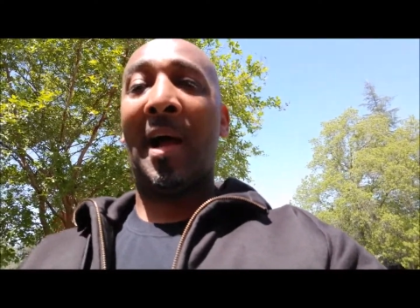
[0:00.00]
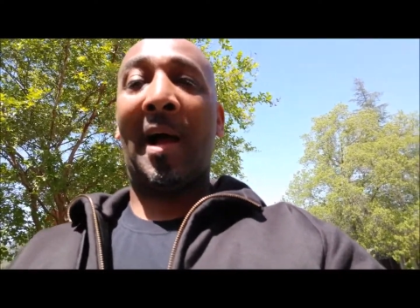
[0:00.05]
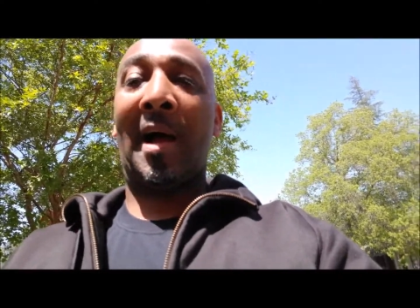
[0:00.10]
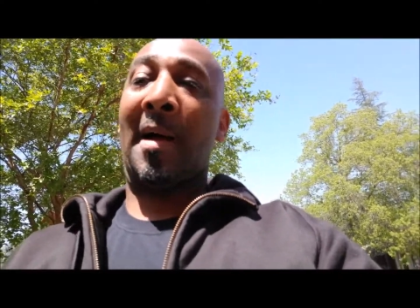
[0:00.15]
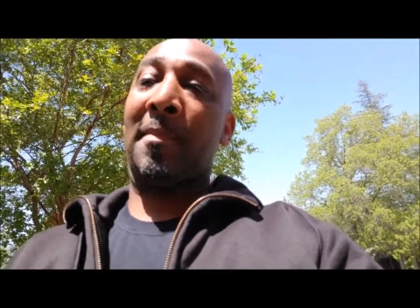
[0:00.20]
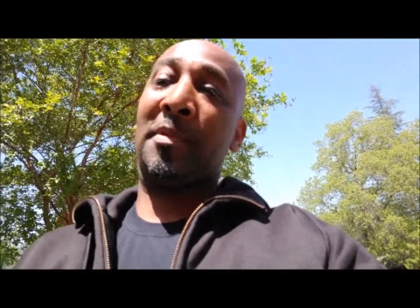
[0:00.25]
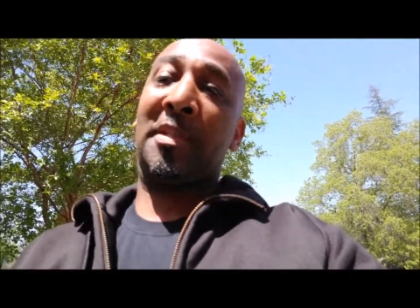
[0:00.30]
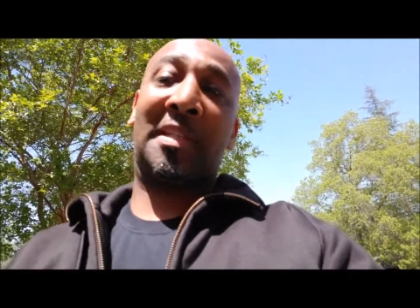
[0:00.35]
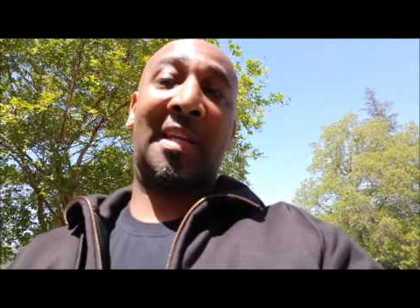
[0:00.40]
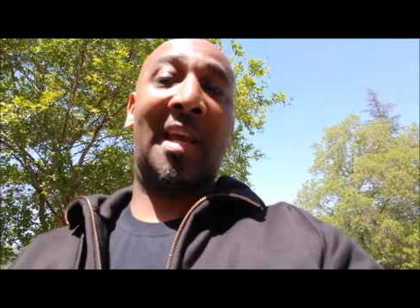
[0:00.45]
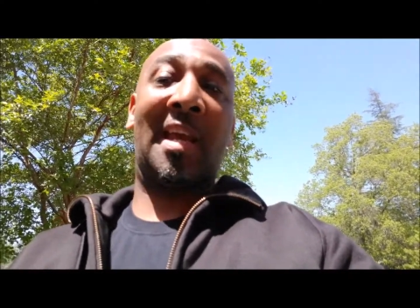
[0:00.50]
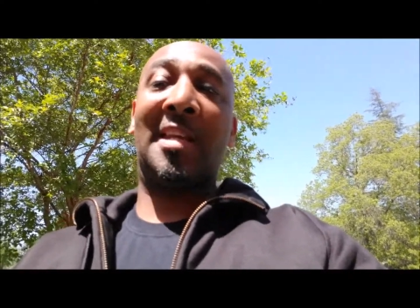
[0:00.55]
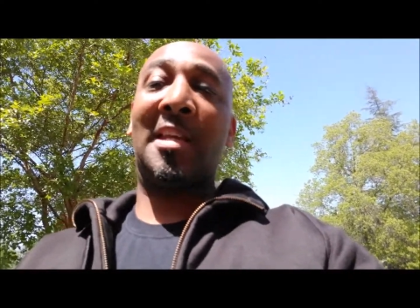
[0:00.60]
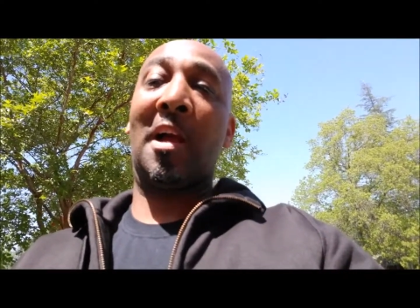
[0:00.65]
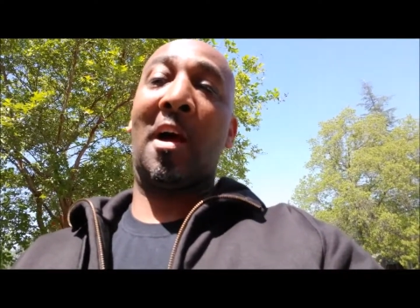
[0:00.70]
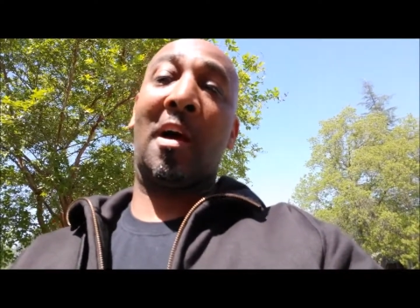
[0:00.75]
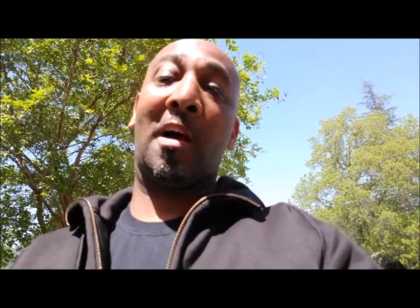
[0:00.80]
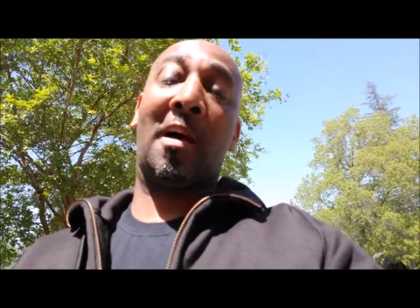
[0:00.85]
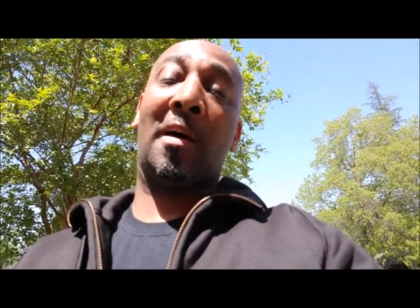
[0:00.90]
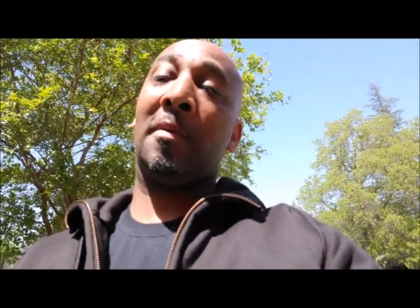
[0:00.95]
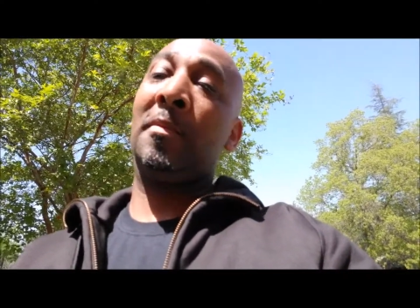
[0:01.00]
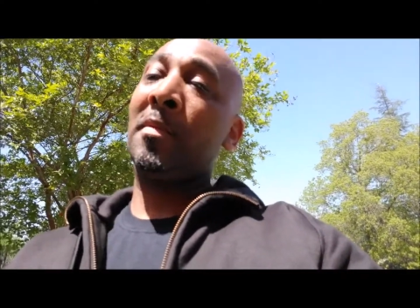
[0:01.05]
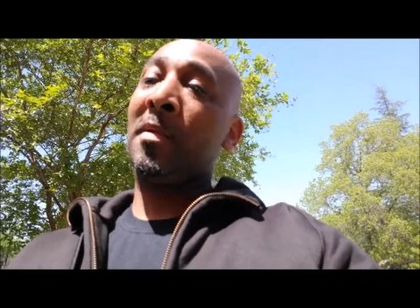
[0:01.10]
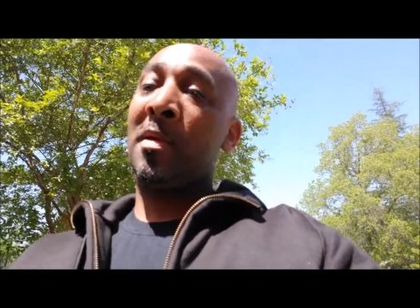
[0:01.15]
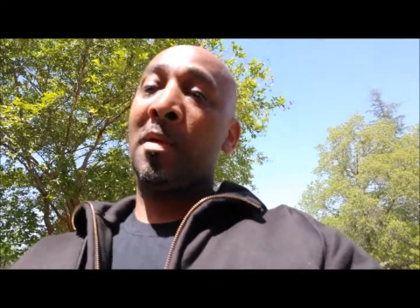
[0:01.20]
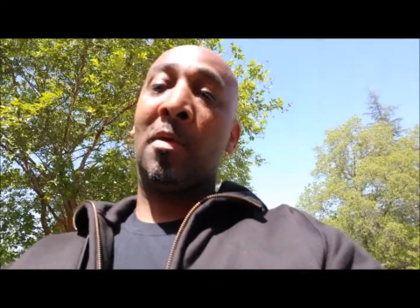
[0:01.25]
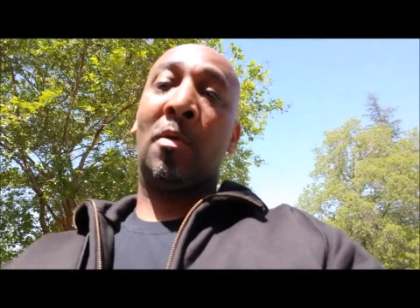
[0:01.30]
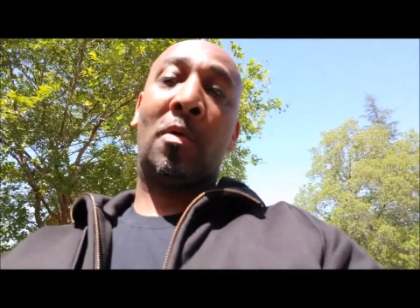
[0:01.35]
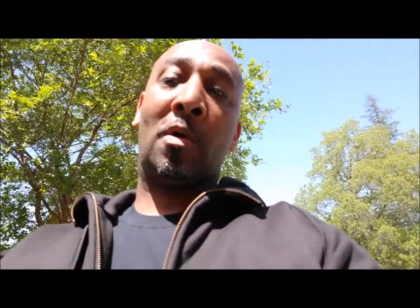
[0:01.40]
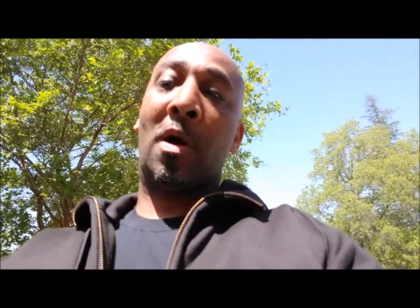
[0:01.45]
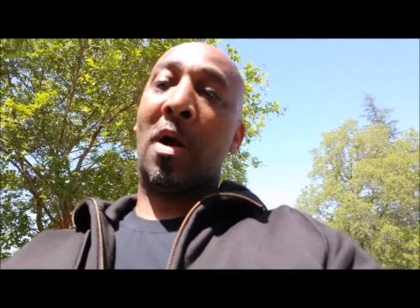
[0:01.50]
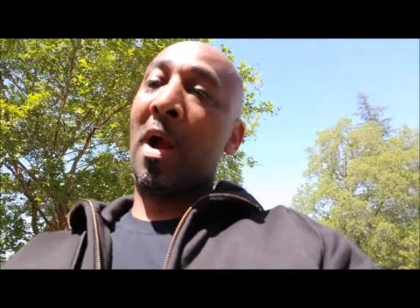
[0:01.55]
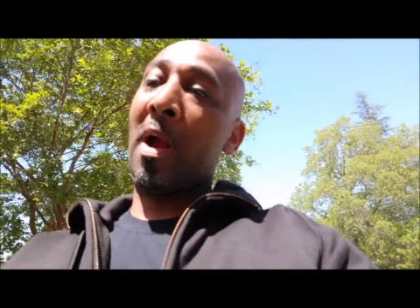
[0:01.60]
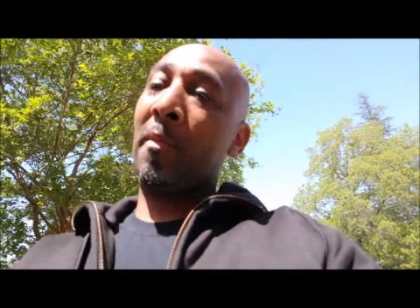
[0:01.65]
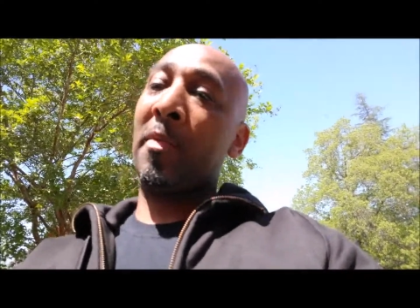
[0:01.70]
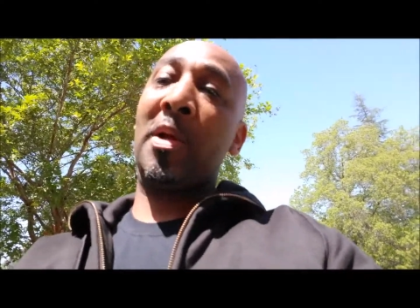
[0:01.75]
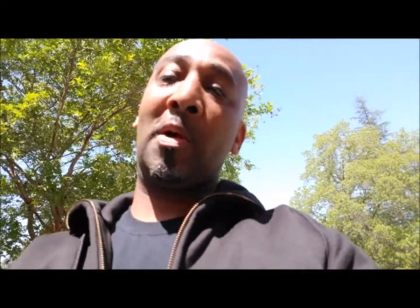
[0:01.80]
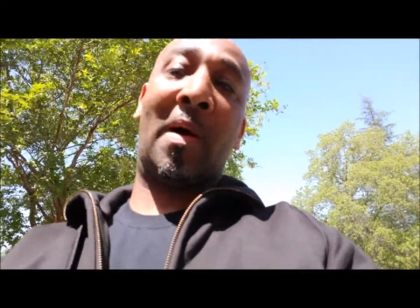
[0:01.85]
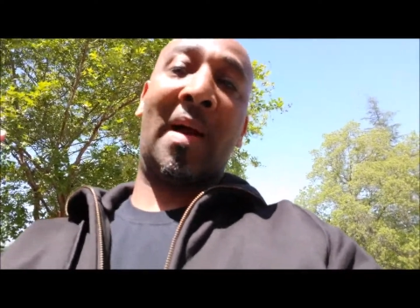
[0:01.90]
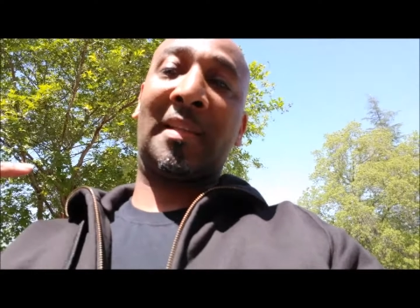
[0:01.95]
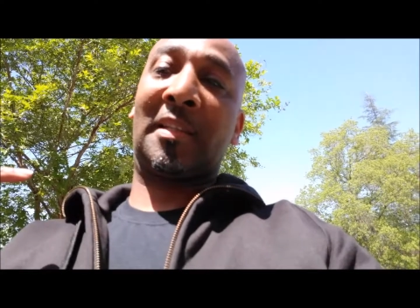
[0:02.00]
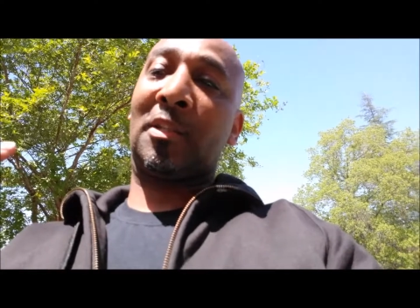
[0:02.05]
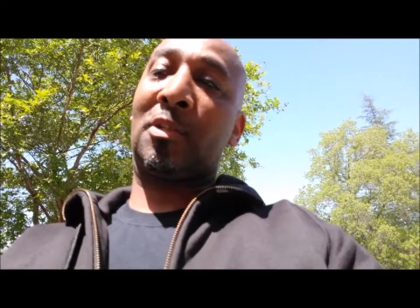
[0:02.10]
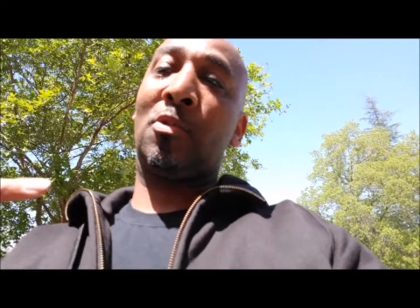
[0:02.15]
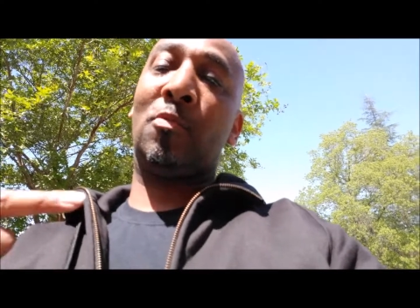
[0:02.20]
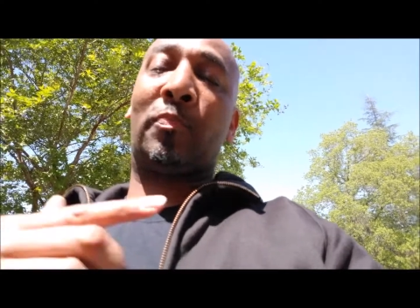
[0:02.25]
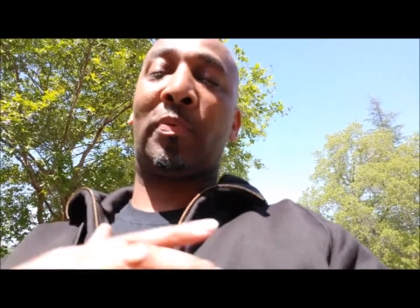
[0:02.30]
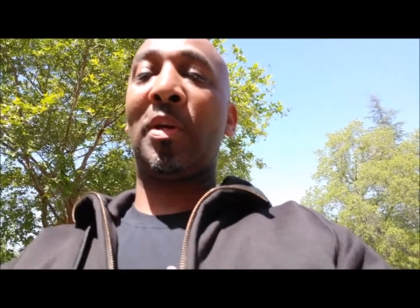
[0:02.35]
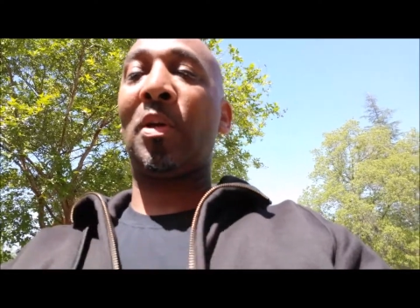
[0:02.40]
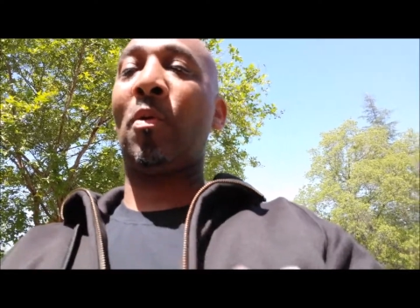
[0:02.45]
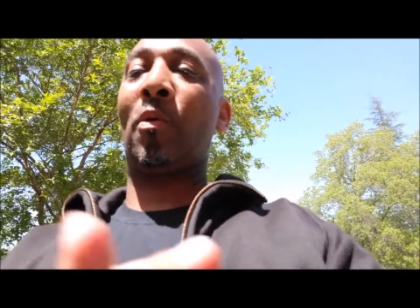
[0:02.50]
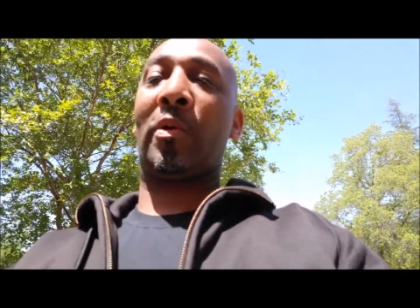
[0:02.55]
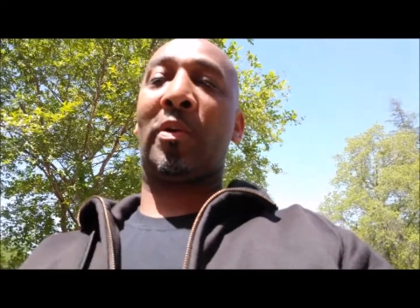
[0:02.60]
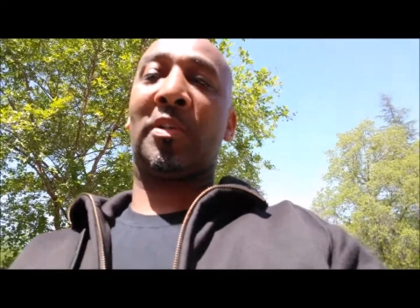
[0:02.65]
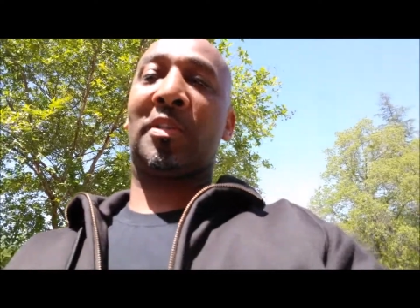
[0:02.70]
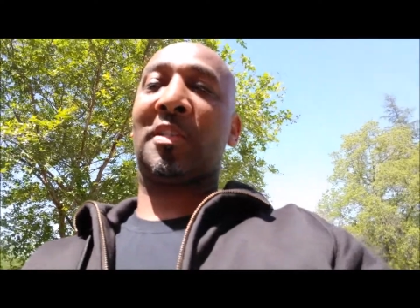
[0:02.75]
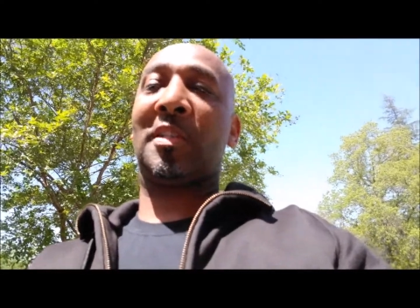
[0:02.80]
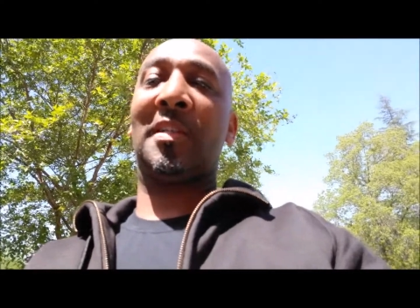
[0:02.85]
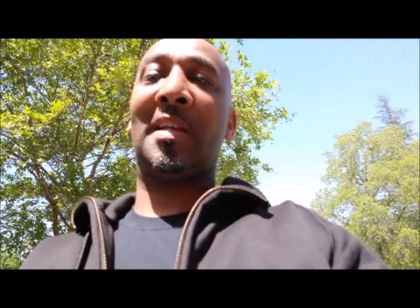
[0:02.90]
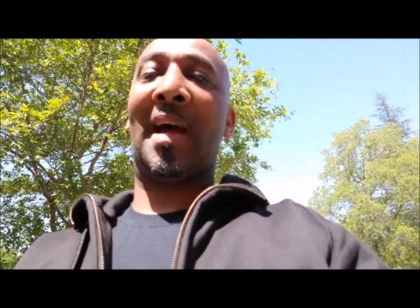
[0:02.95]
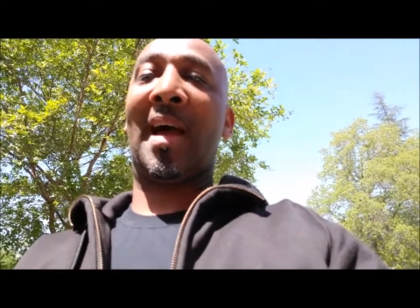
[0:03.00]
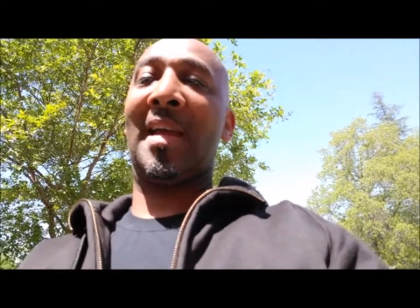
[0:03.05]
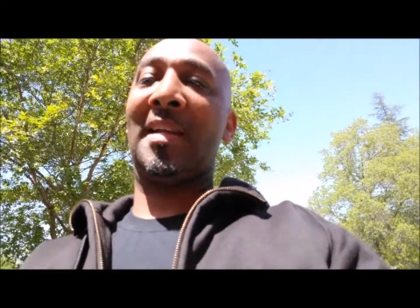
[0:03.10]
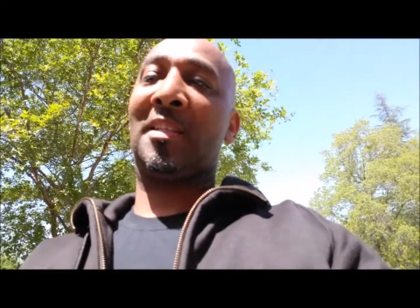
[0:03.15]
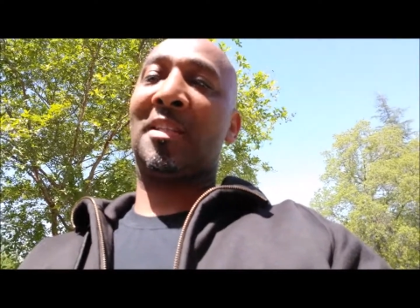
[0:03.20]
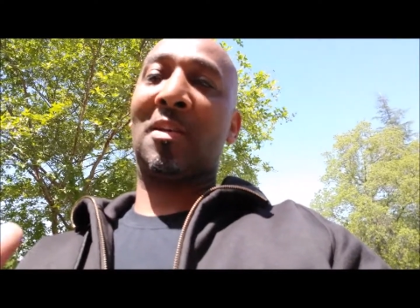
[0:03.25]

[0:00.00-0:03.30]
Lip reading: I'm just saying, y'all, all right, we're gonna have to do pre-orders tonight.